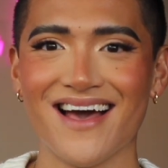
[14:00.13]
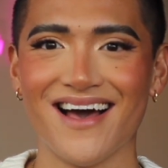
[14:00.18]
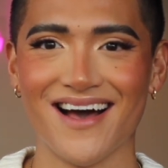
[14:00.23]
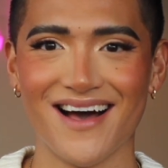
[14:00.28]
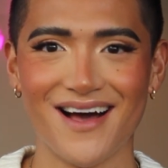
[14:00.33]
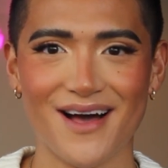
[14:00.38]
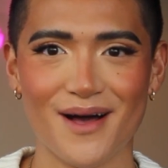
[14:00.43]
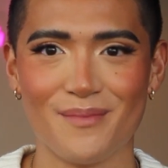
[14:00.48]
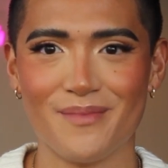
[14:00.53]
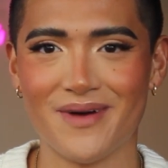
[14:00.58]

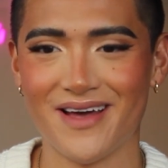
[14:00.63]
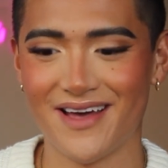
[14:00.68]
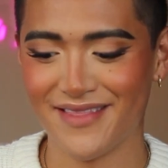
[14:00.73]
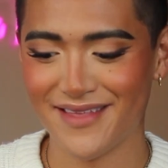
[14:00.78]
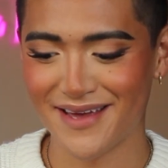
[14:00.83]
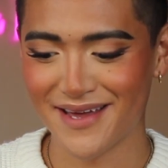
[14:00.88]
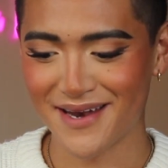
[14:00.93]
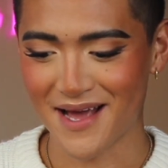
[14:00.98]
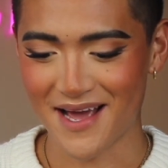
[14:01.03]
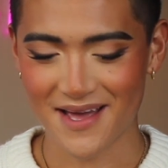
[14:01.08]
And
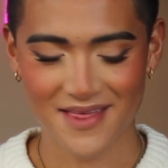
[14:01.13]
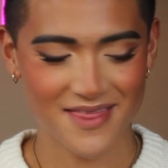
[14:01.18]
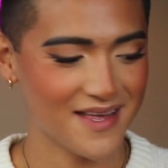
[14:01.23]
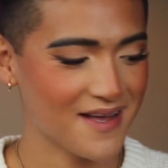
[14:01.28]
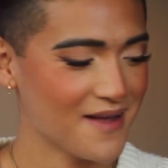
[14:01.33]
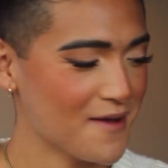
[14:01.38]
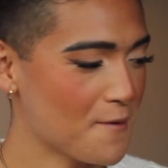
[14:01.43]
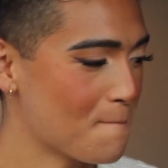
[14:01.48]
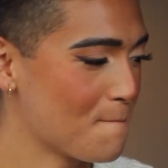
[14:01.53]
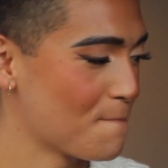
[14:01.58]
then I
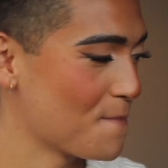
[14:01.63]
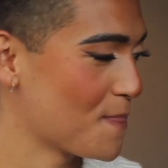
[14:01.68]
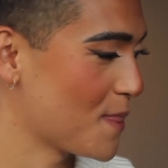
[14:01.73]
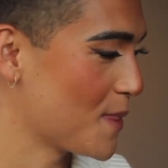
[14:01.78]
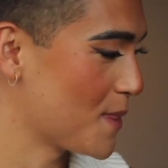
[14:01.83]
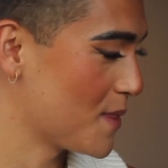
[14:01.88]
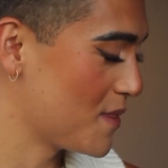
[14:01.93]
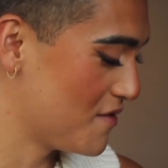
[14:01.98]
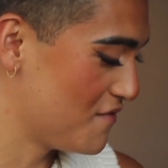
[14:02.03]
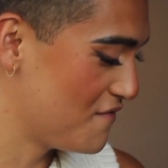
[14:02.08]
think
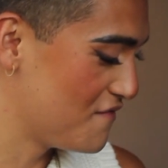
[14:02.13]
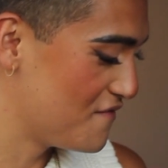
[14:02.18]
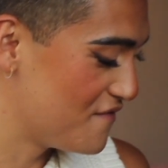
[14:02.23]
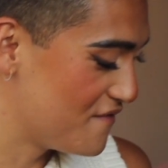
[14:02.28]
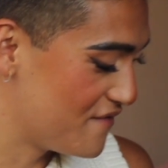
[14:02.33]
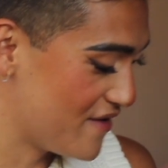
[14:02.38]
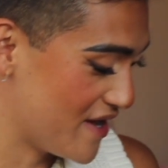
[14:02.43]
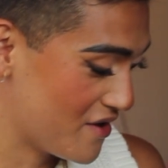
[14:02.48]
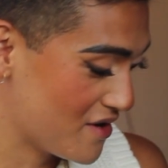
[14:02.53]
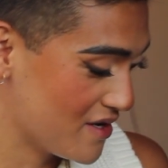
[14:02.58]
the
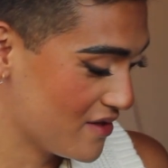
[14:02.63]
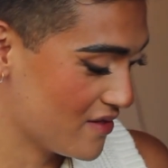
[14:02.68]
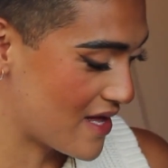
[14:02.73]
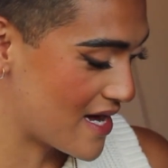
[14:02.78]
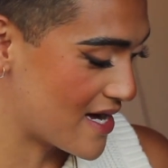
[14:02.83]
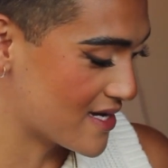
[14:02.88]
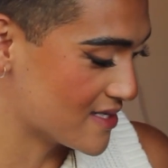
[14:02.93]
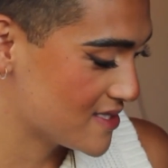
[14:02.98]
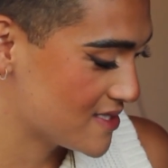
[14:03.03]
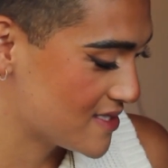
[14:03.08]
very
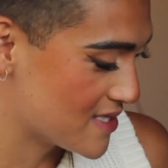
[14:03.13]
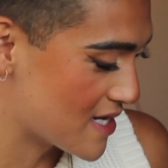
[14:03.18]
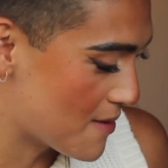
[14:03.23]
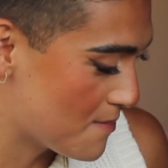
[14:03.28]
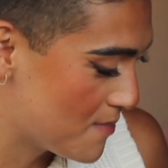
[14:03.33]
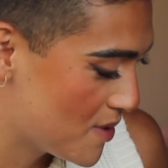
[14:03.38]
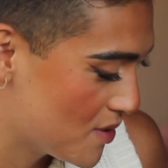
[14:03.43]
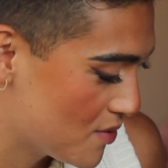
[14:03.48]
last step